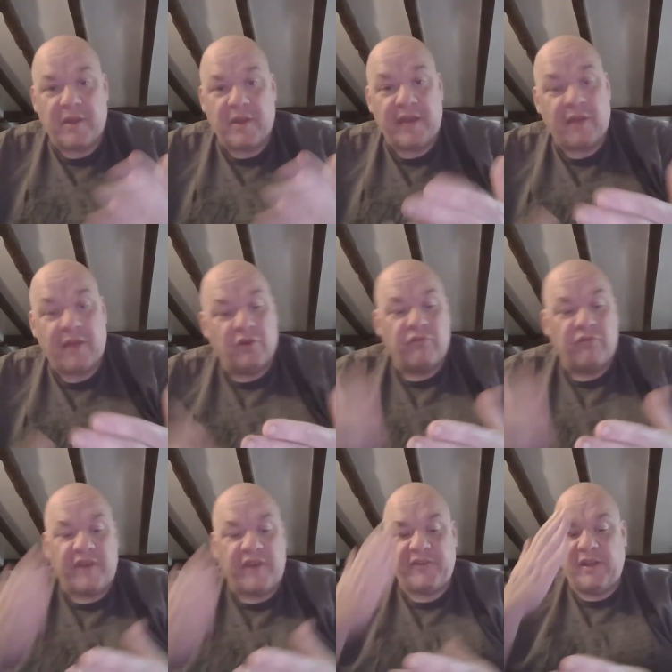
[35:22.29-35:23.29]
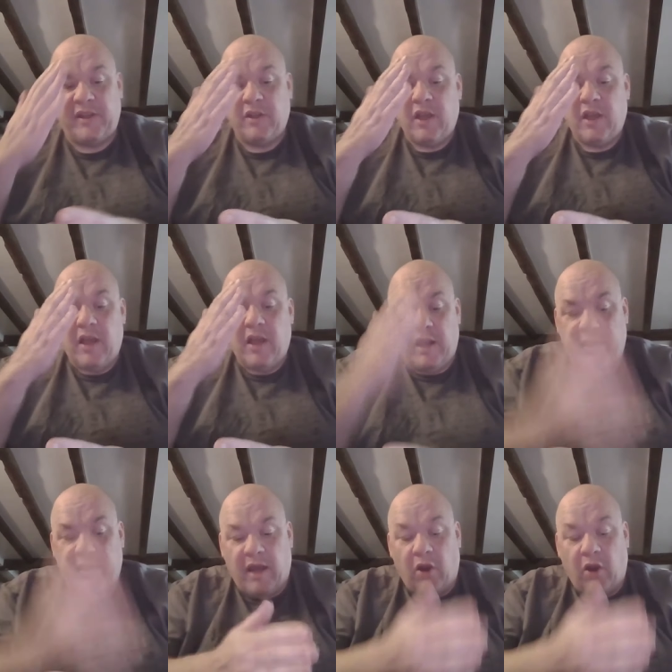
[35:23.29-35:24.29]
and now you're resting a
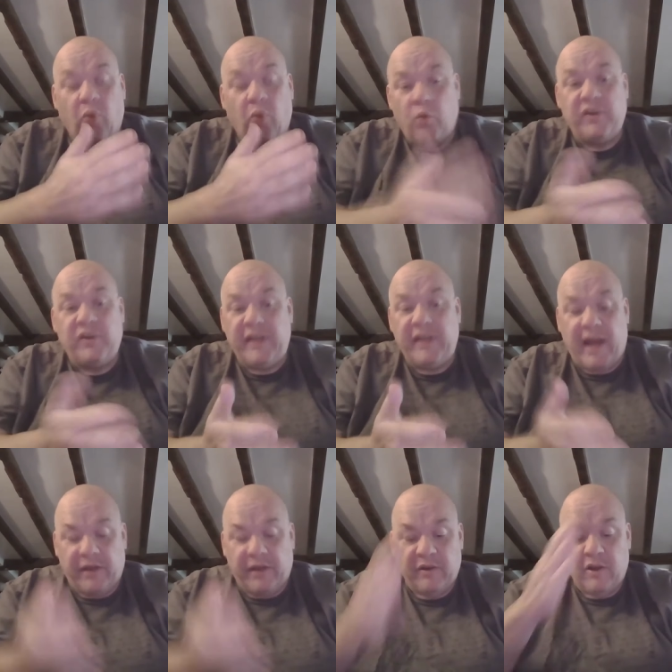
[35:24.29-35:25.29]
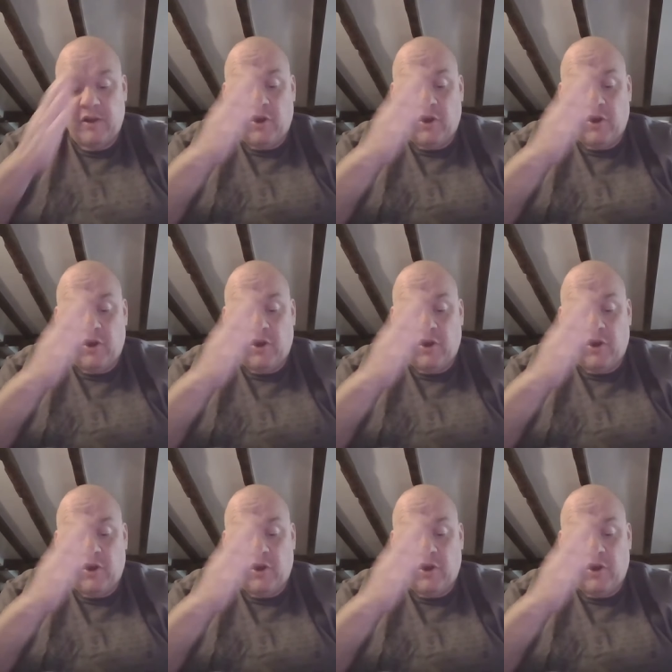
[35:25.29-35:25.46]
gun, a wooden gun,